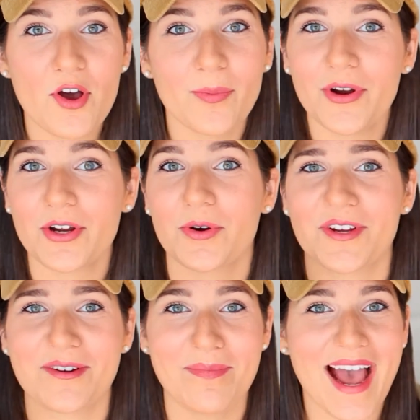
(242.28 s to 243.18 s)
homework or
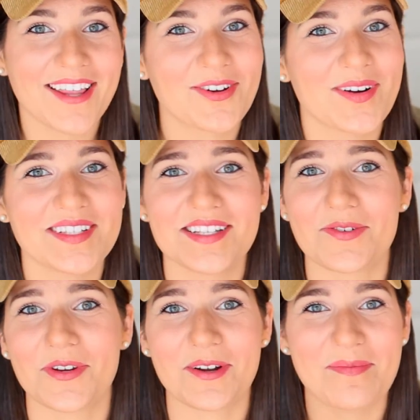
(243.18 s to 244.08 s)
your math quizzes
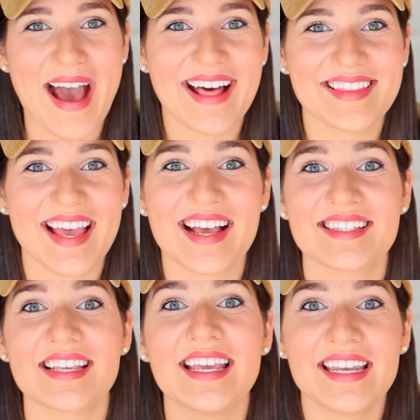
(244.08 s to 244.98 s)
or your math
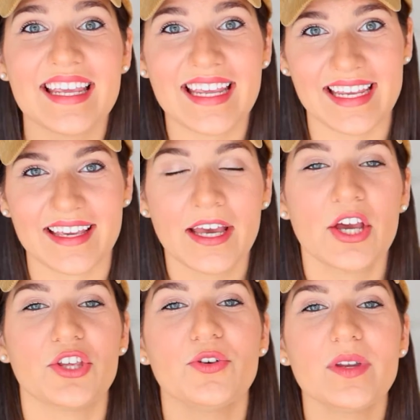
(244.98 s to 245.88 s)
tests in ink.
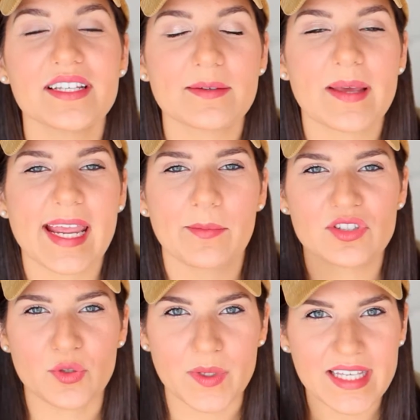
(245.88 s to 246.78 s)
You need to be able
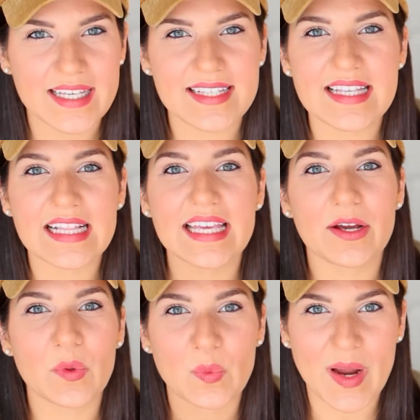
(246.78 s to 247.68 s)
to easily
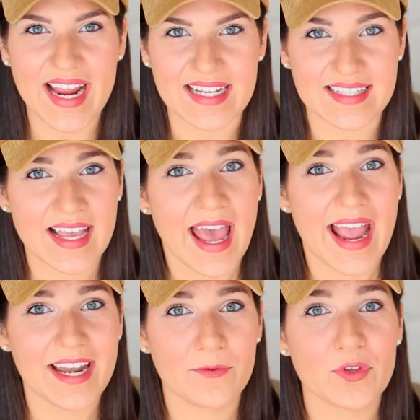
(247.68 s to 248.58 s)
erase.
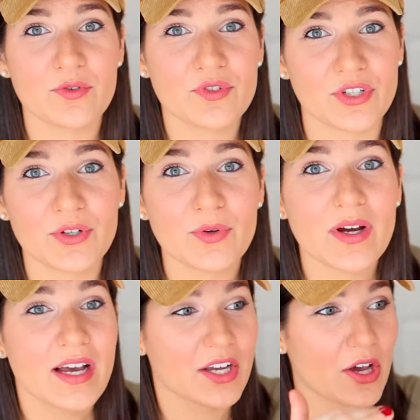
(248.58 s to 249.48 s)
And if you do
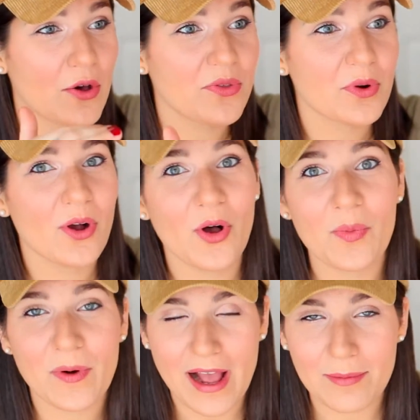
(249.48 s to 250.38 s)
go through a whole
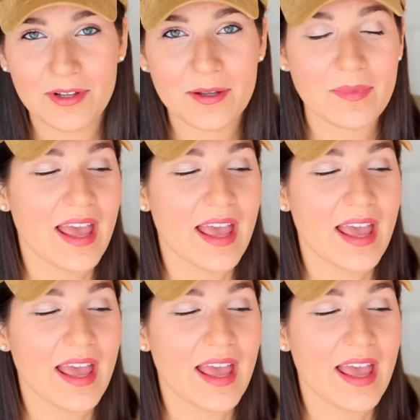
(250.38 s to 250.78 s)
problem